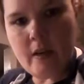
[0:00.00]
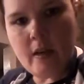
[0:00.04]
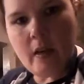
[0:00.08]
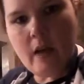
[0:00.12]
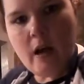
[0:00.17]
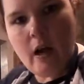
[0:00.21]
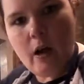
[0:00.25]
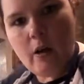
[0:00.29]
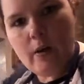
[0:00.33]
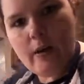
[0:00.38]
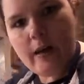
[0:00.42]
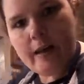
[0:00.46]

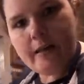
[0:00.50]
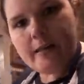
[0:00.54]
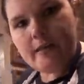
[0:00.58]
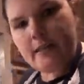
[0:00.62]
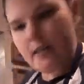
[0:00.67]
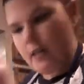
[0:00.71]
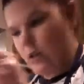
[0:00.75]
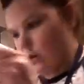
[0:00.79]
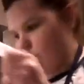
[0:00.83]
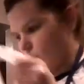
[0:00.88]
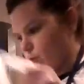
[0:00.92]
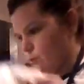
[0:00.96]
Mm-hmm. Okay,
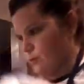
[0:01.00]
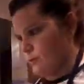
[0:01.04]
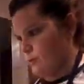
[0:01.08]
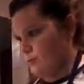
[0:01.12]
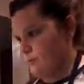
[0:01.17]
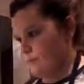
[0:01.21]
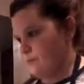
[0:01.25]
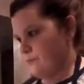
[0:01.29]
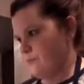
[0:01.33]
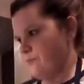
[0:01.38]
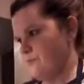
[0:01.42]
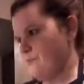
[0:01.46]
so,
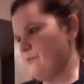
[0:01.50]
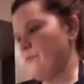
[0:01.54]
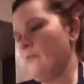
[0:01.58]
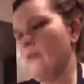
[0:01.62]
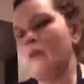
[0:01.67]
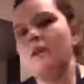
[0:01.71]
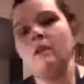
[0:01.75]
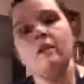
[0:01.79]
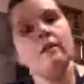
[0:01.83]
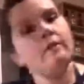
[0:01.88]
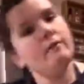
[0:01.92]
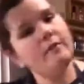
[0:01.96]

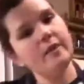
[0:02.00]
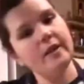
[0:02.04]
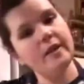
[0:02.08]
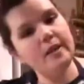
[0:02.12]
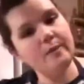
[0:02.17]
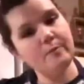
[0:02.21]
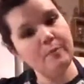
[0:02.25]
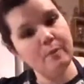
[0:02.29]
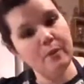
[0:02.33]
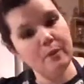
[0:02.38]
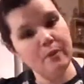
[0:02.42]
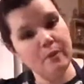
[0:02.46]
hot
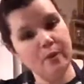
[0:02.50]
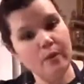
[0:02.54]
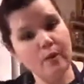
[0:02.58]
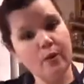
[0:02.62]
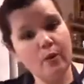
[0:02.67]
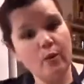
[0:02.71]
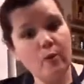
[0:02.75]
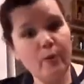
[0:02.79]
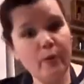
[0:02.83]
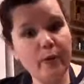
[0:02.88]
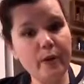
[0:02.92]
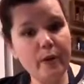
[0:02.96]
Facebook.
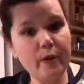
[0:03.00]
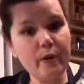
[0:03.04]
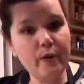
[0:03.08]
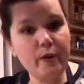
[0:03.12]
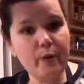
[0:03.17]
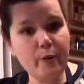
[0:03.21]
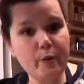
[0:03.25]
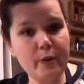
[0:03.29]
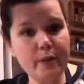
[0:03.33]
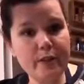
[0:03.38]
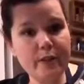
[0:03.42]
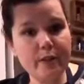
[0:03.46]
We are
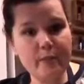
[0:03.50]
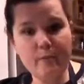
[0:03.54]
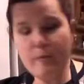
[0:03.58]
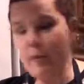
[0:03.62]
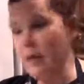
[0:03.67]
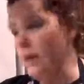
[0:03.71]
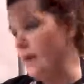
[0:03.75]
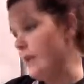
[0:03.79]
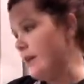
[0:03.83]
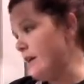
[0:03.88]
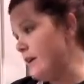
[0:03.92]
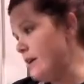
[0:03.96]
going to
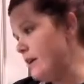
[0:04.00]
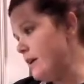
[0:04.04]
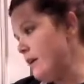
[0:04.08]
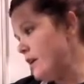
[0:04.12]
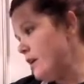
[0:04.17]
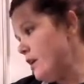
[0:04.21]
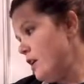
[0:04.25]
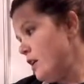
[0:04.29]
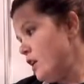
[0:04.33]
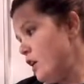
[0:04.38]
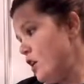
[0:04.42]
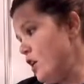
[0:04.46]
make
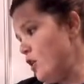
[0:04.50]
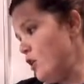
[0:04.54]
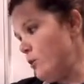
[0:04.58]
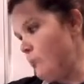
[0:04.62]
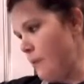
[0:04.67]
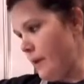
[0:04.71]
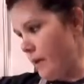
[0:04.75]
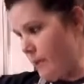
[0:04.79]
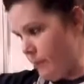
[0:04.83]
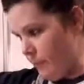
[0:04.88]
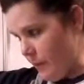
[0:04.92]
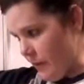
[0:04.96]

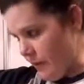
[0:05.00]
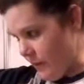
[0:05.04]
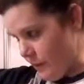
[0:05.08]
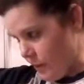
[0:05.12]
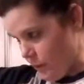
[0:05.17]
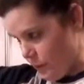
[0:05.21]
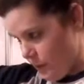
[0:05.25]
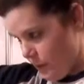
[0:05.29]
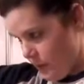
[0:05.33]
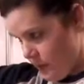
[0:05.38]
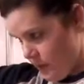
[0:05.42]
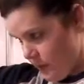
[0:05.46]
homemade
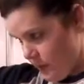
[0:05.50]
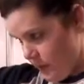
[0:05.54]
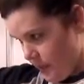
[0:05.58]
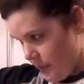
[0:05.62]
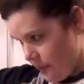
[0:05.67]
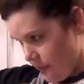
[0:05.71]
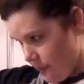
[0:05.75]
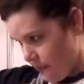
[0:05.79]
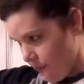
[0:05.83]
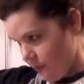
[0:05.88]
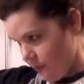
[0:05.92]
pan gravy.